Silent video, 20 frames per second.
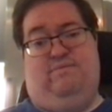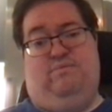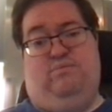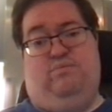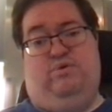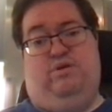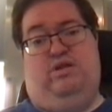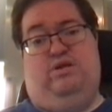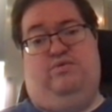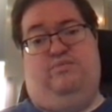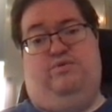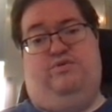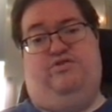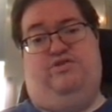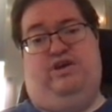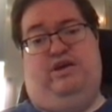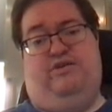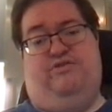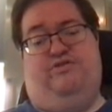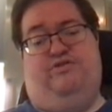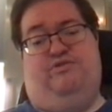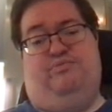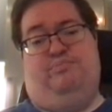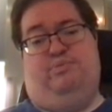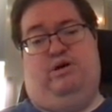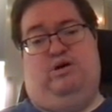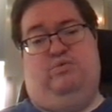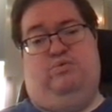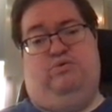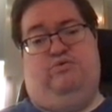in which case this
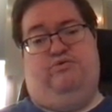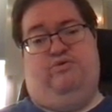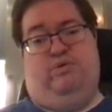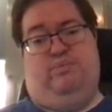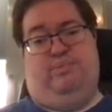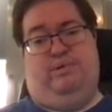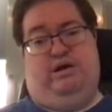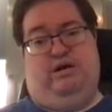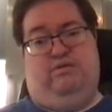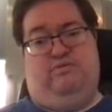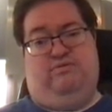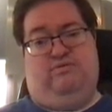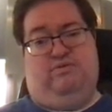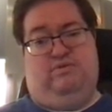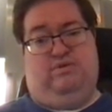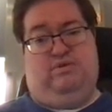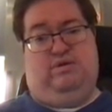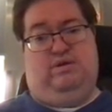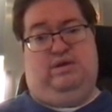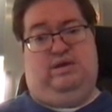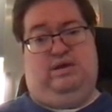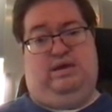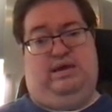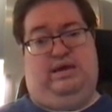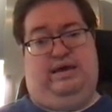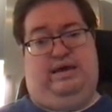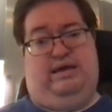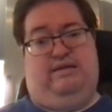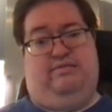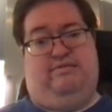part will drop out.
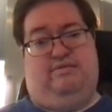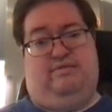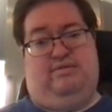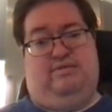And